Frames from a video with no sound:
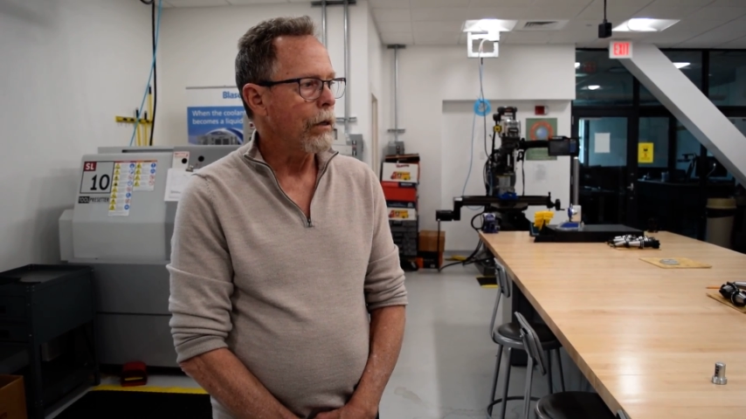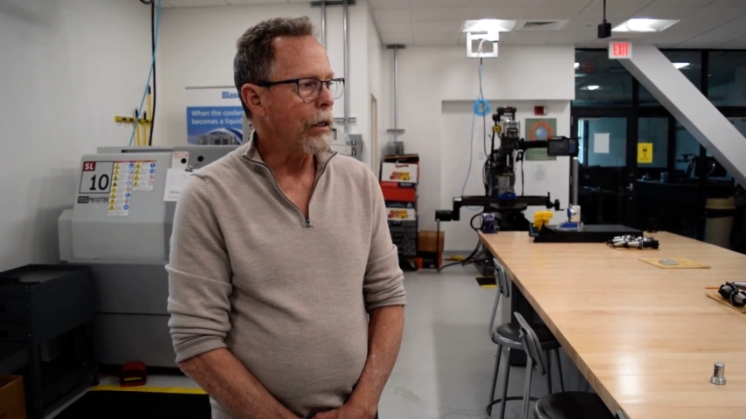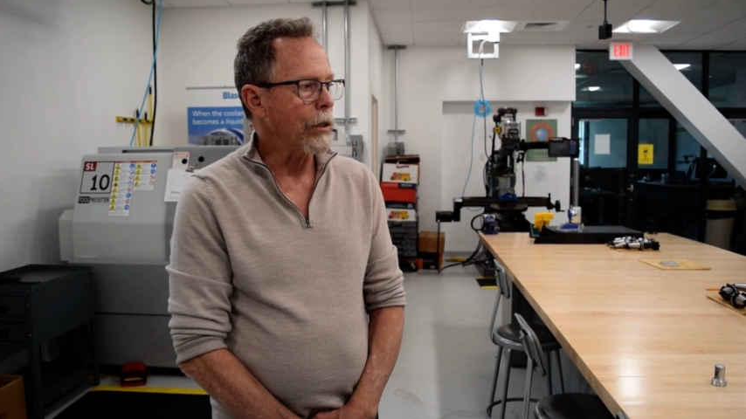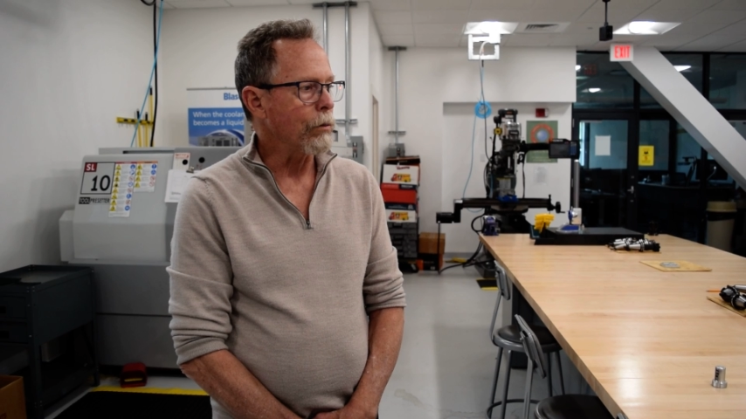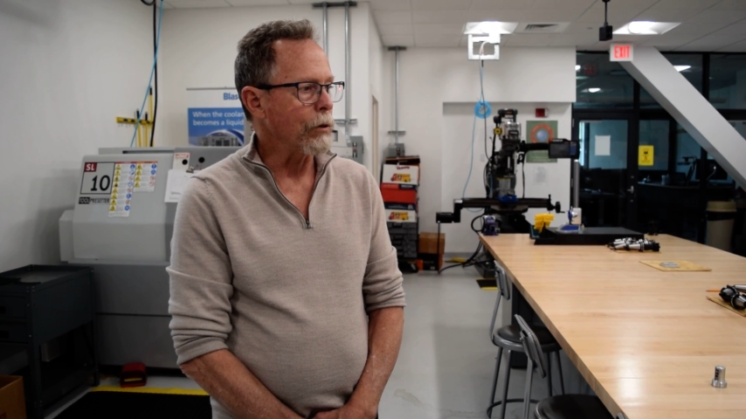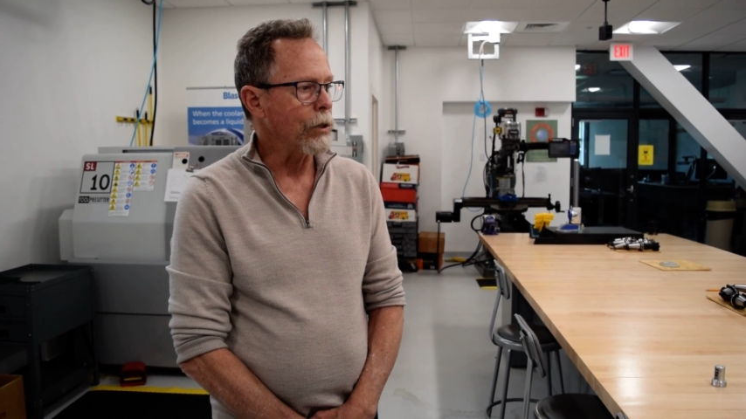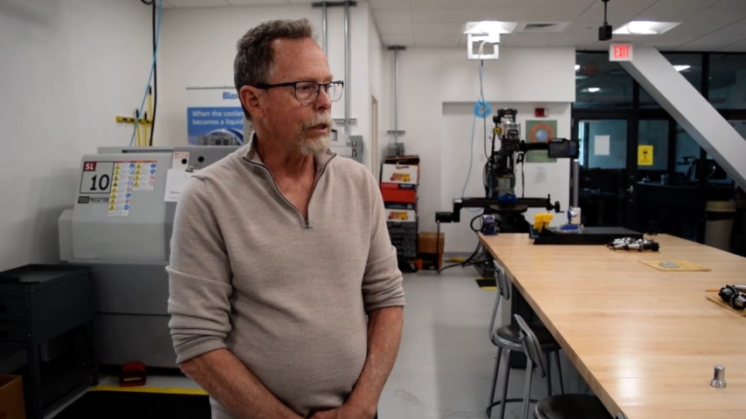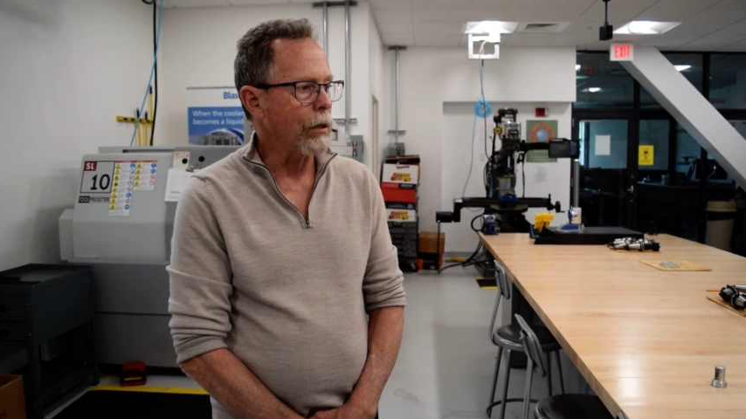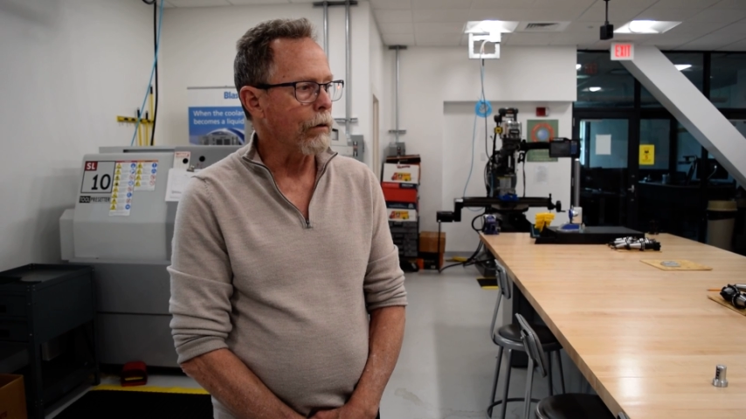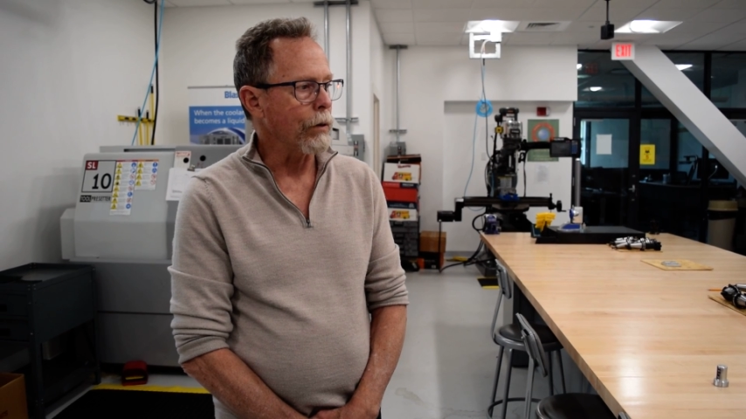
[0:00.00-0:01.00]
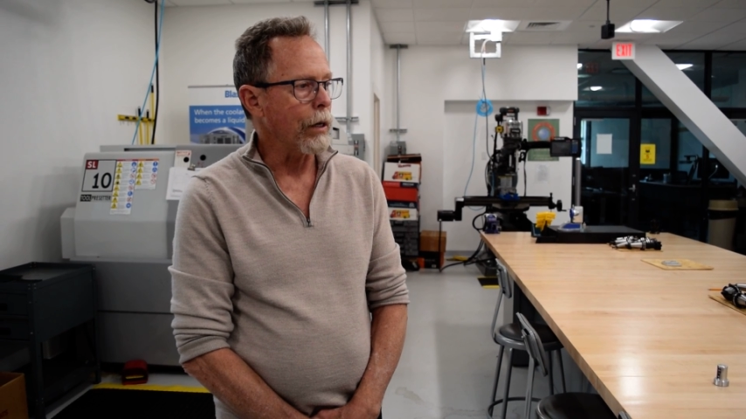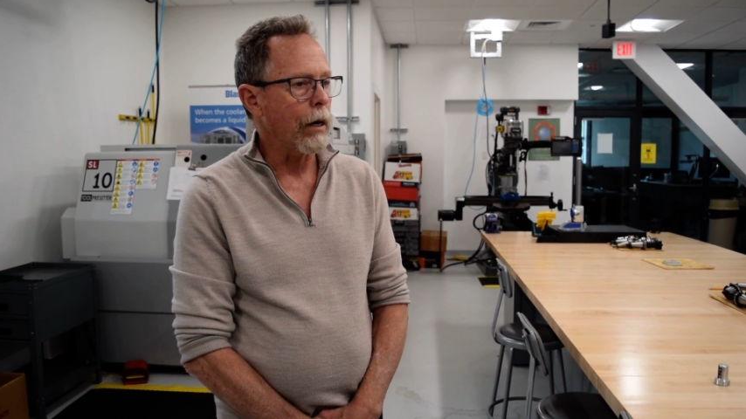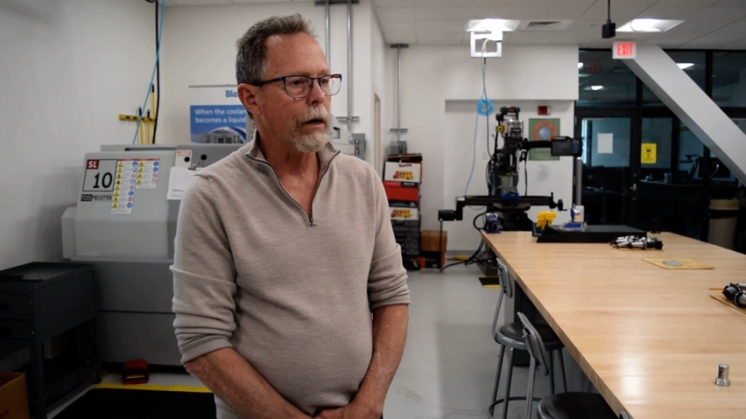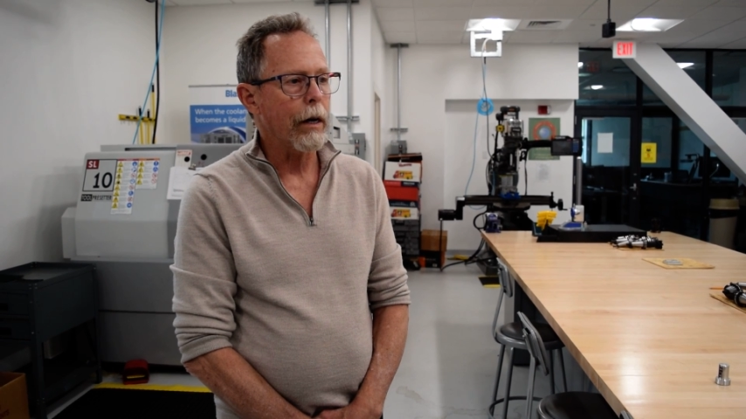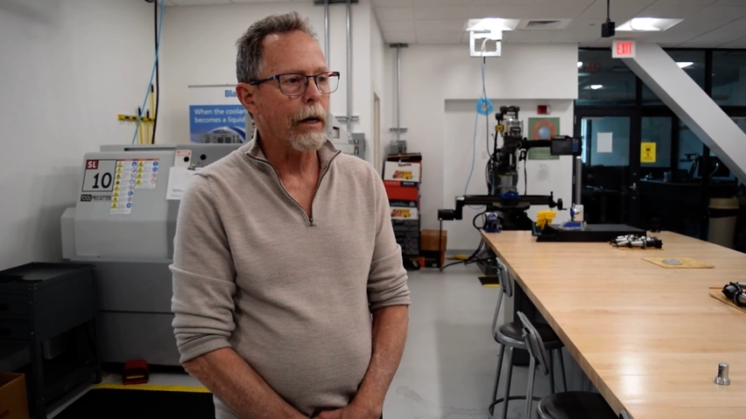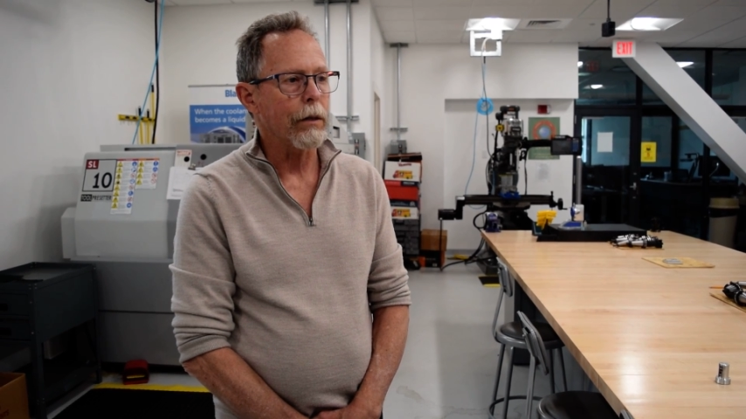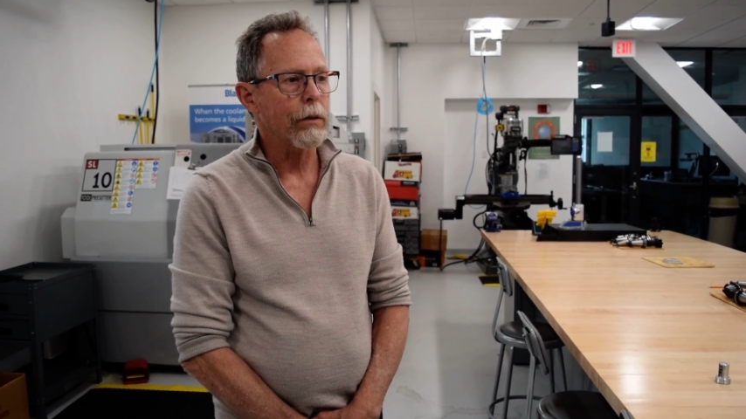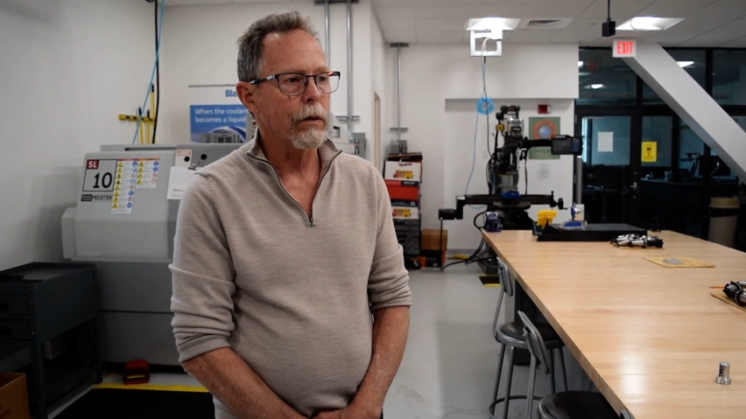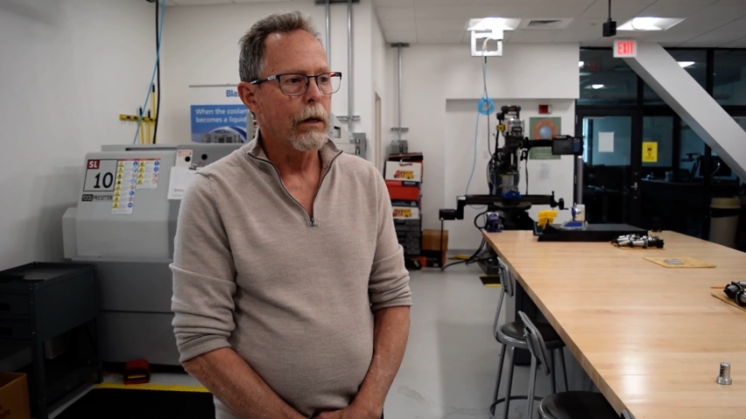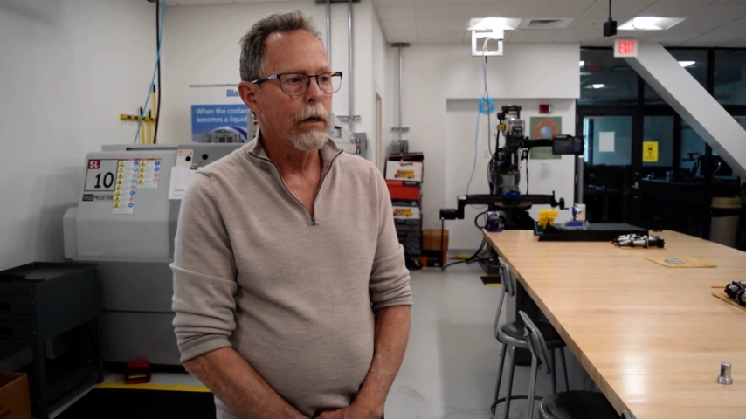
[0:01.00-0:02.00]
each machine over there has